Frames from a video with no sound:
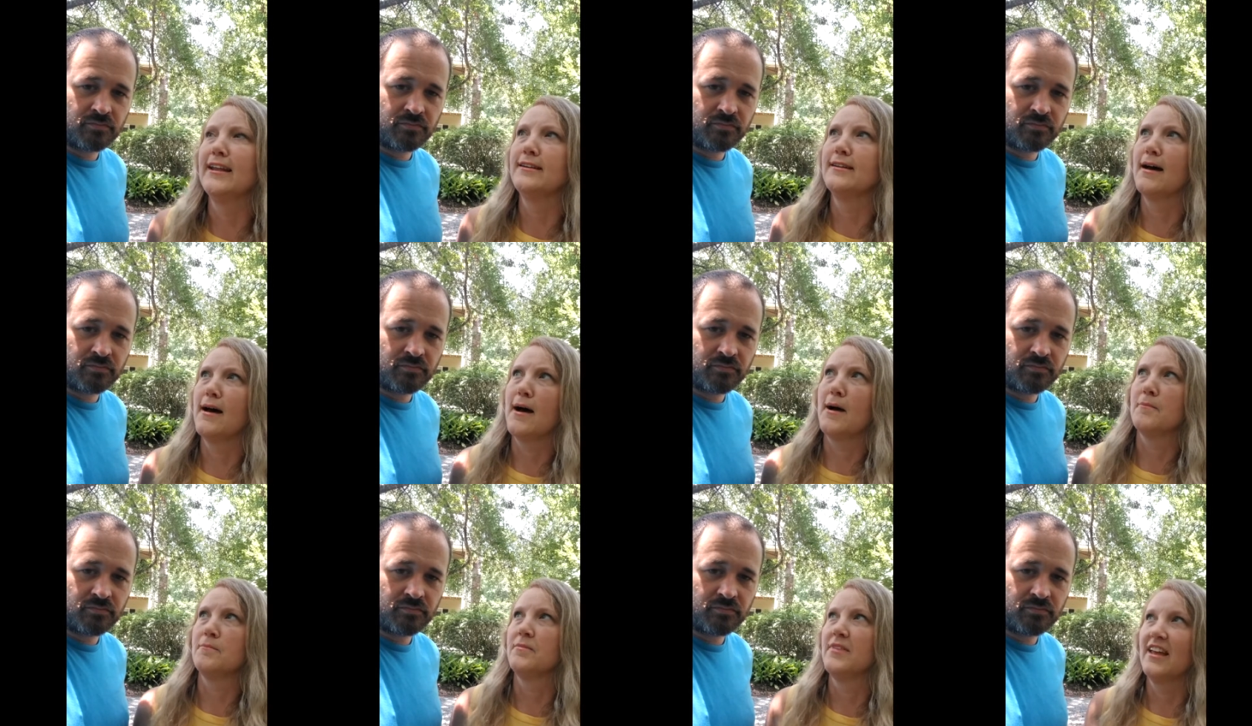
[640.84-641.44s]

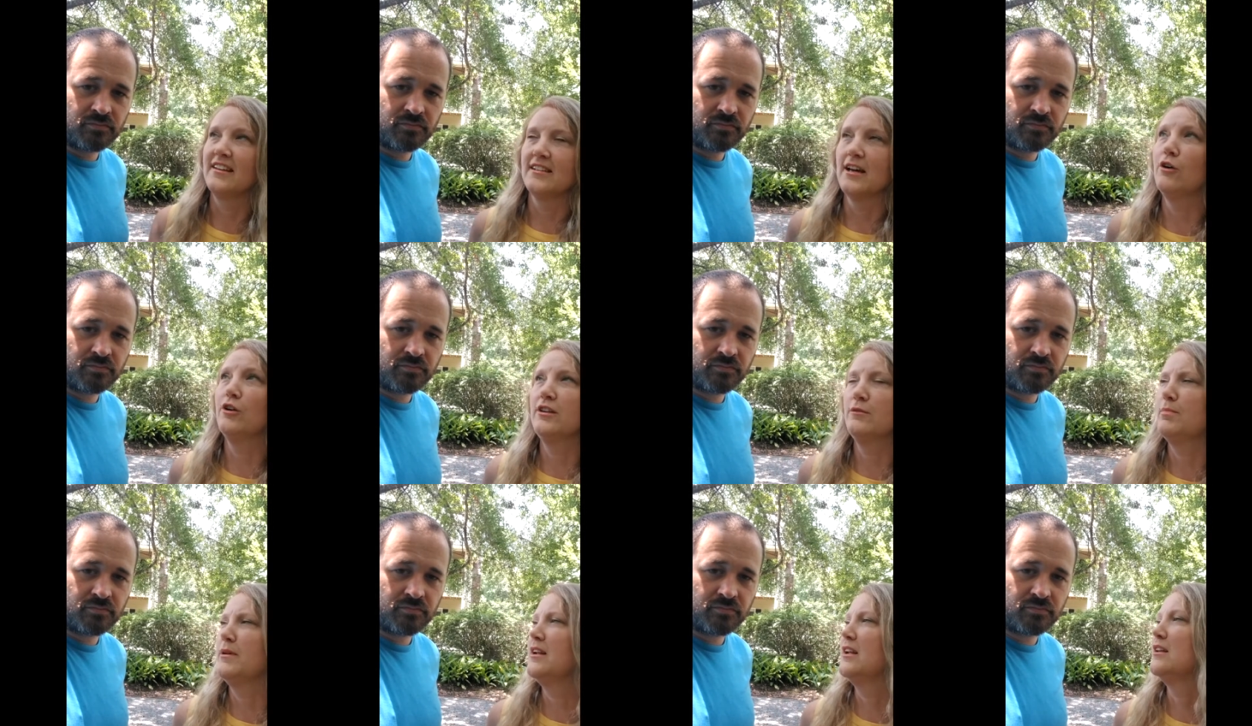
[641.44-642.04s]
Speaker 1: um, that's
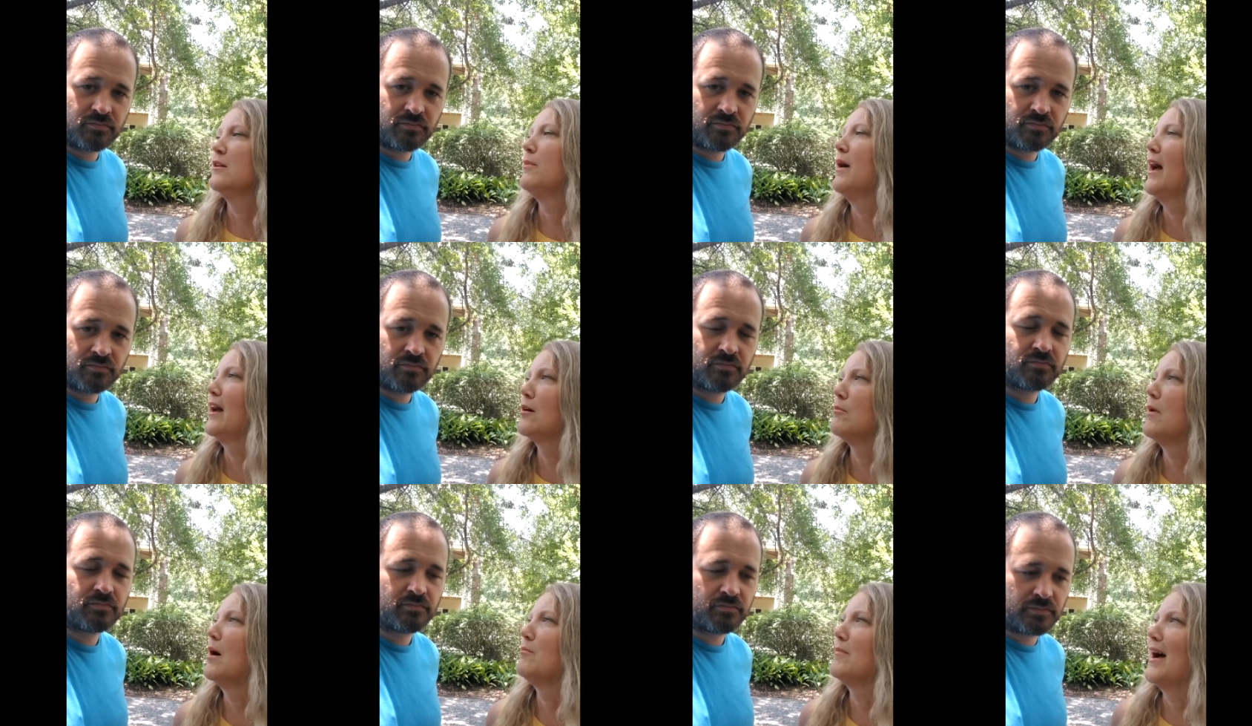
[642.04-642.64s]
always been in the
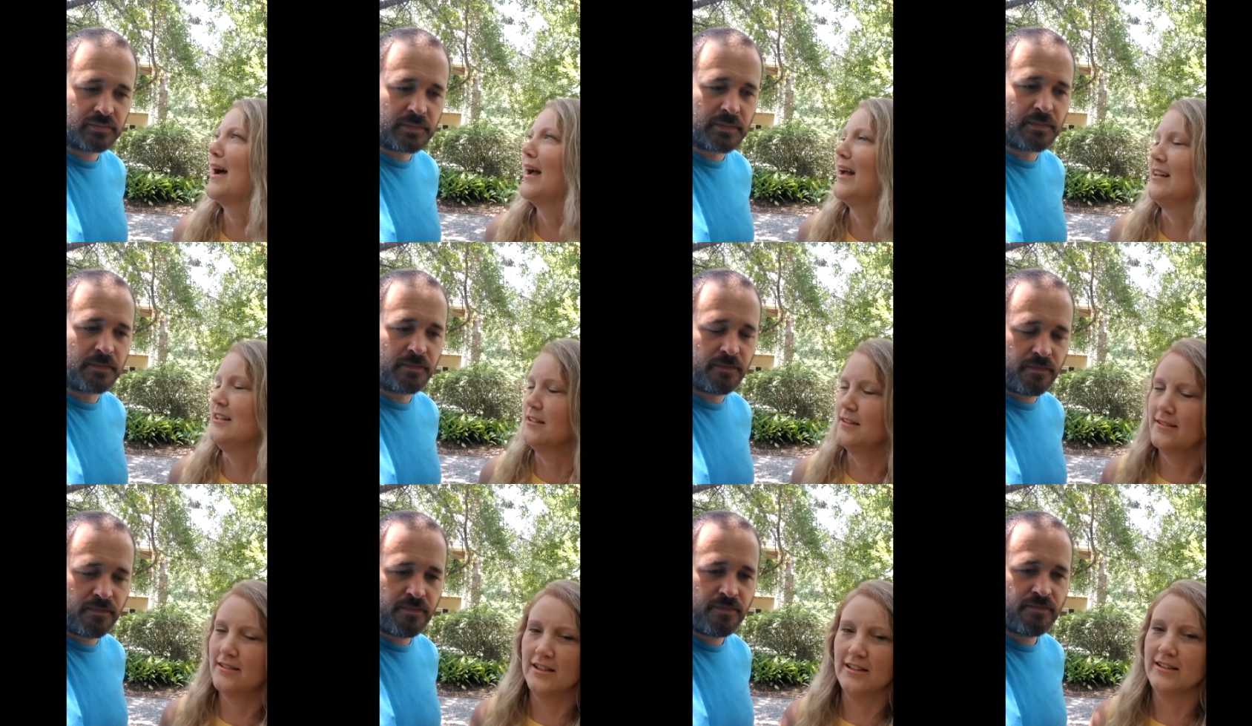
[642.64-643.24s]
back of my
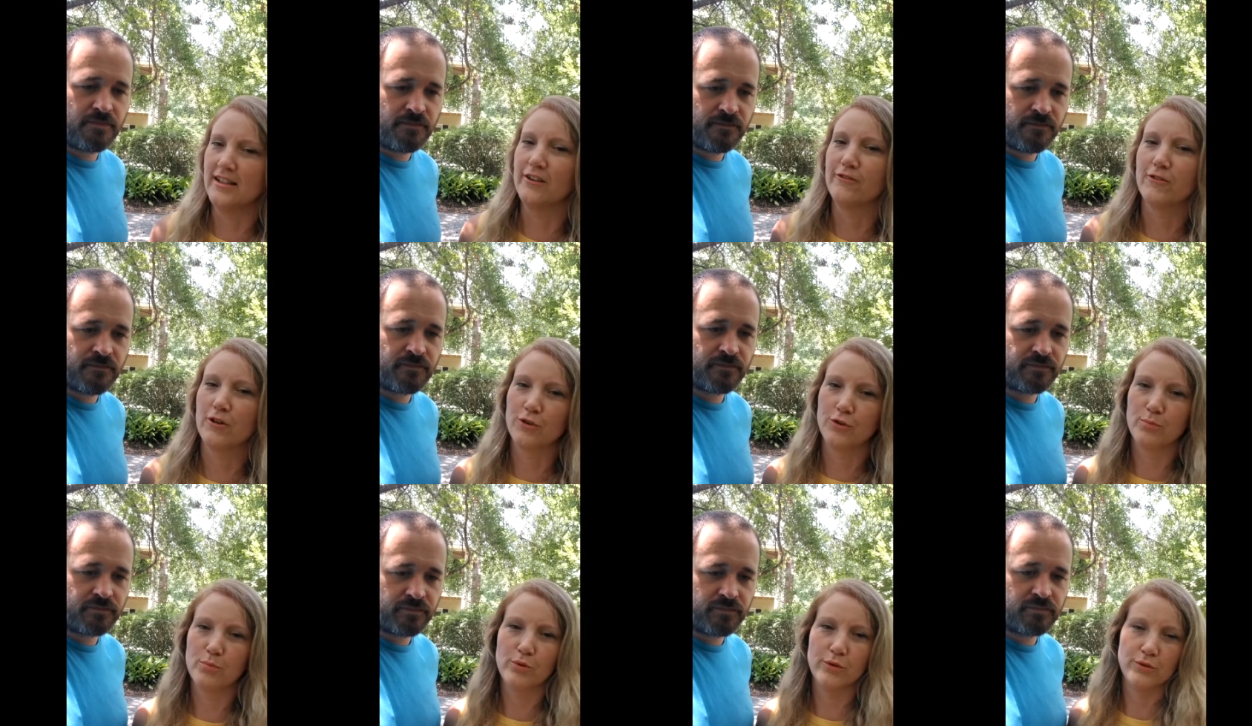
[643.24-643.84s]
mind mm-hmm. since that
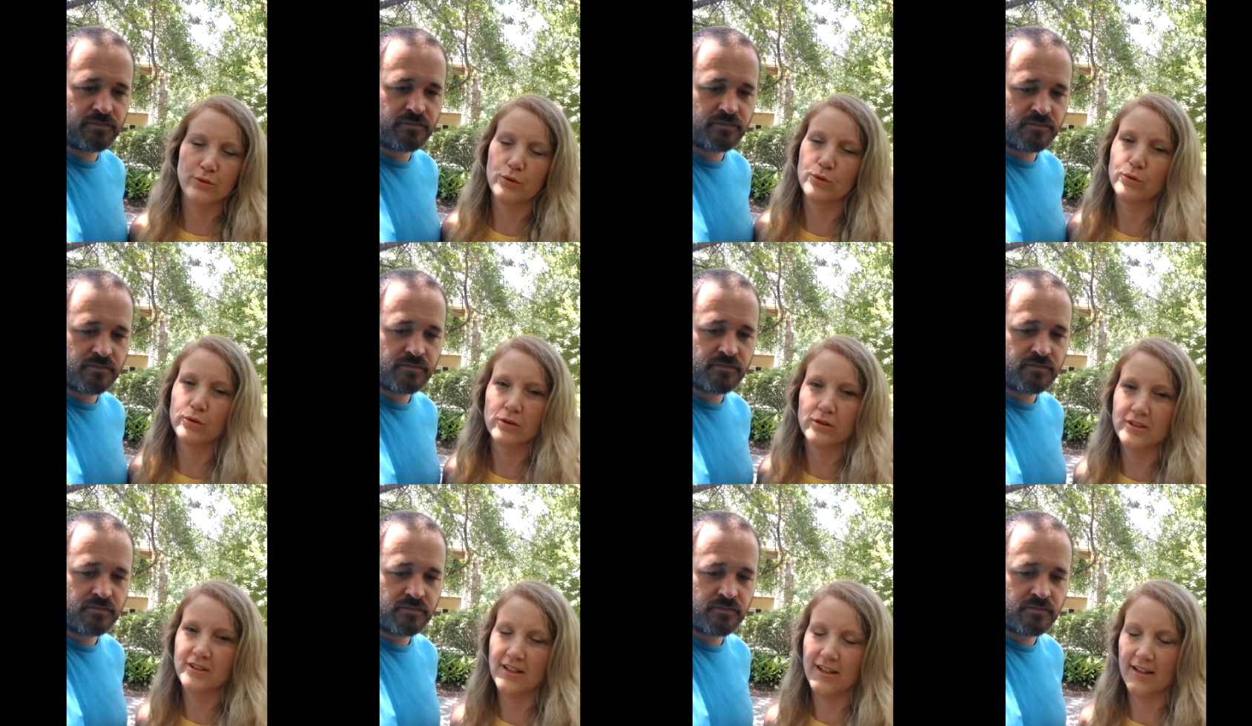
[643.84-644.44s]
first
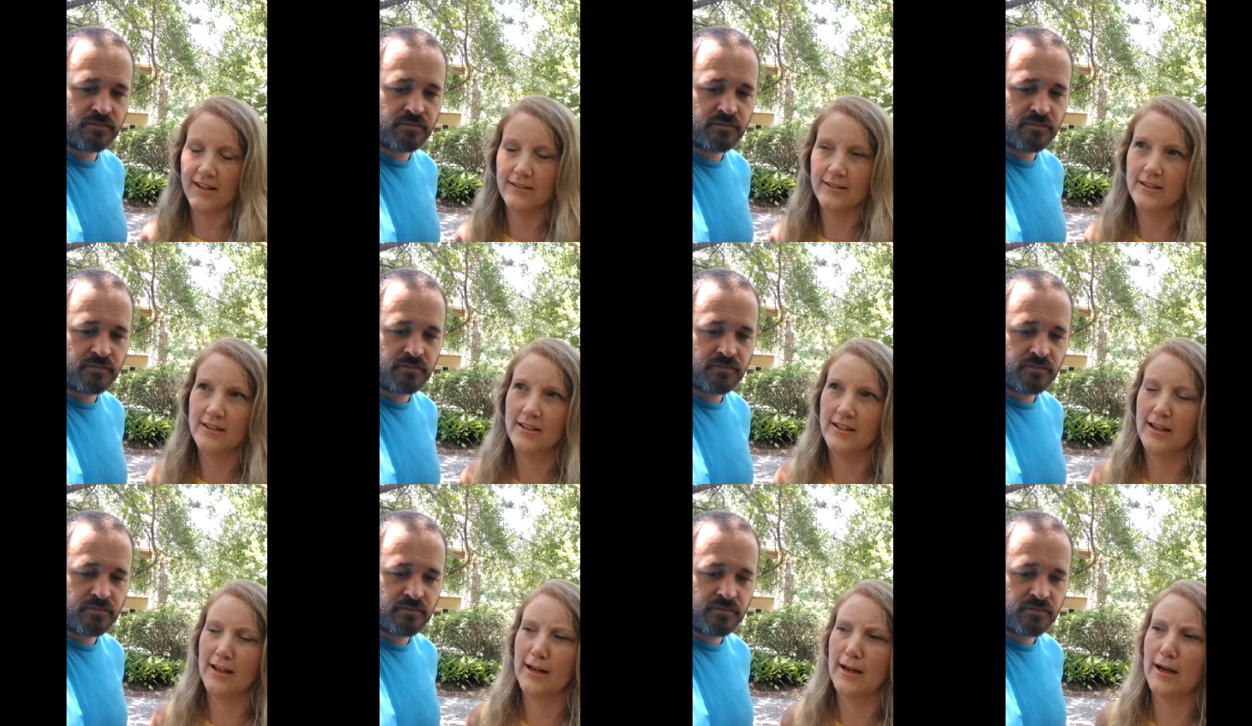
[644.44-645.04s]
postcoital test.
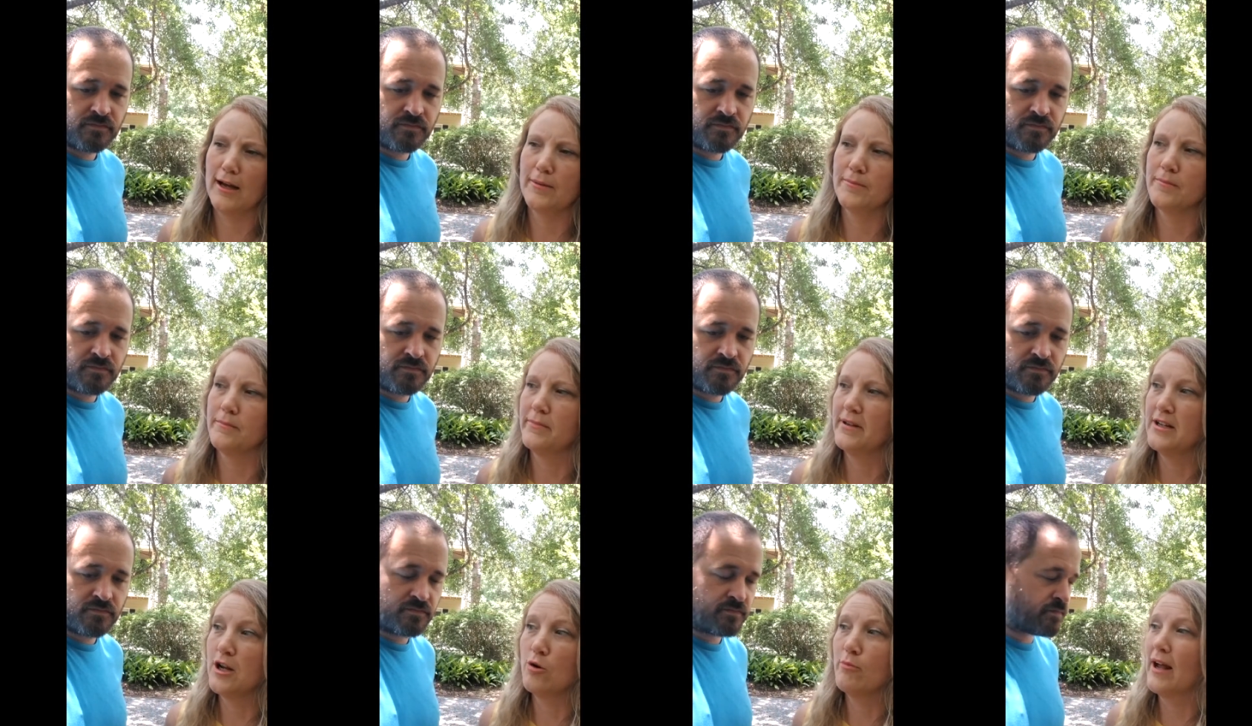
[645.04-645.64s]
Um,
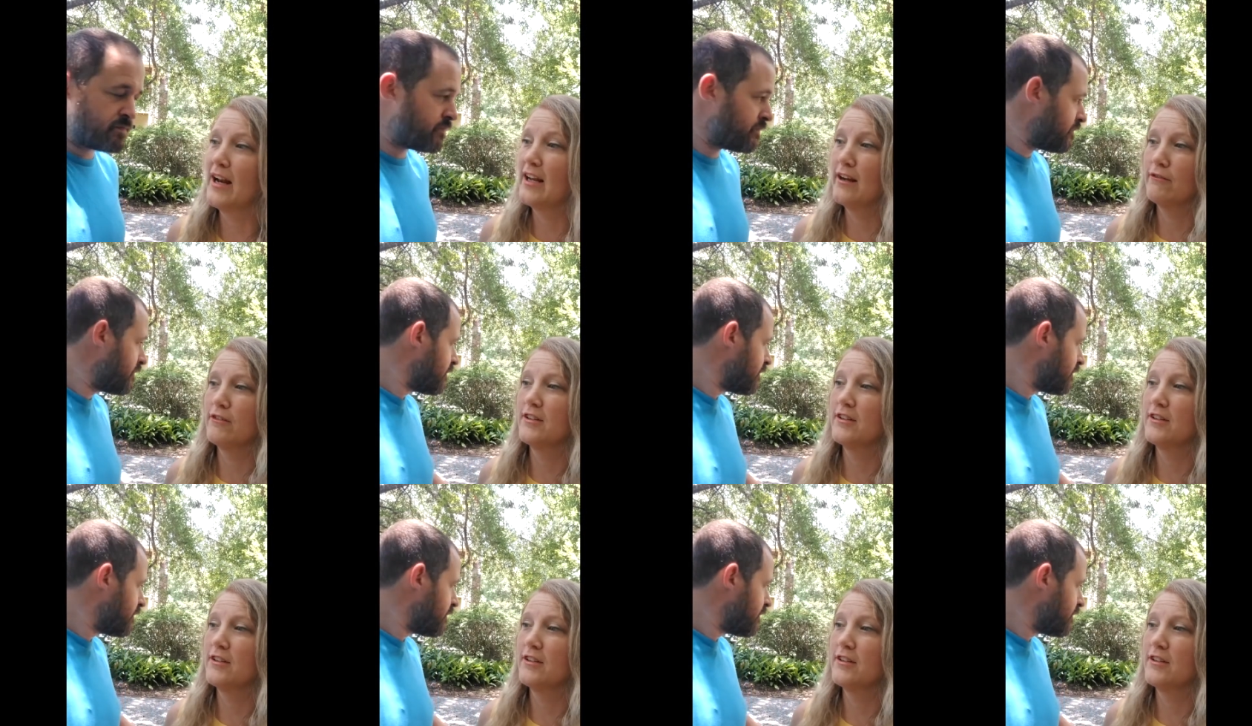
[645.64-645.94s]
but nobody ever